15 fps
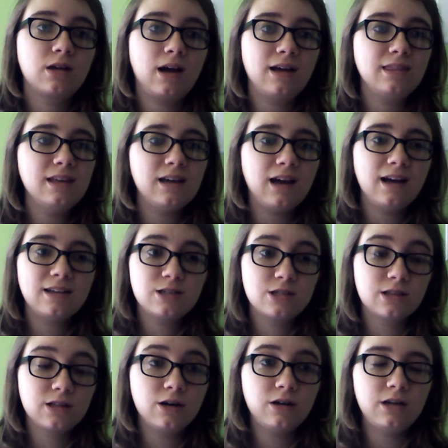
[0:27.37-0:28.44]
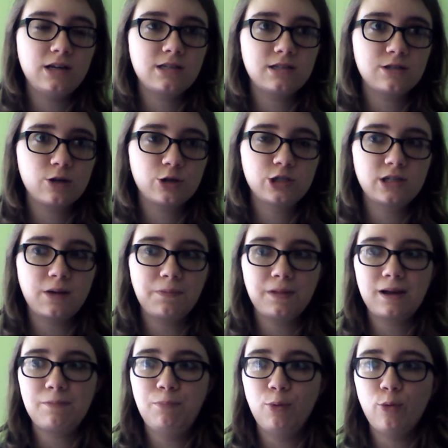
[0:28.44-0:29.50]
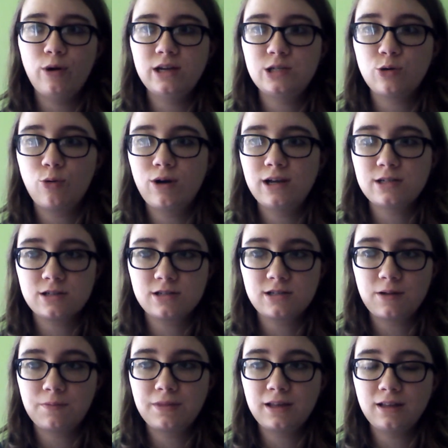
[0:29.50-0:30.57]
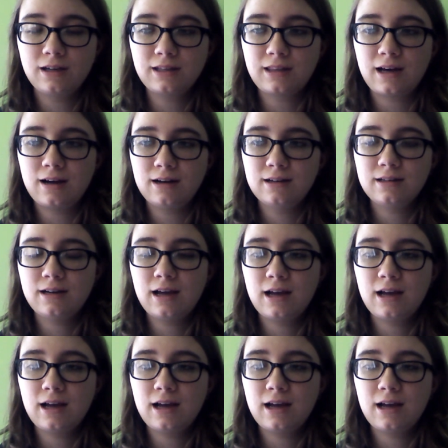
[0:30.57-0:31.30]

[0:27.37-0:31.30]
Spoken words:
I literally searched up like boy toys or something like that.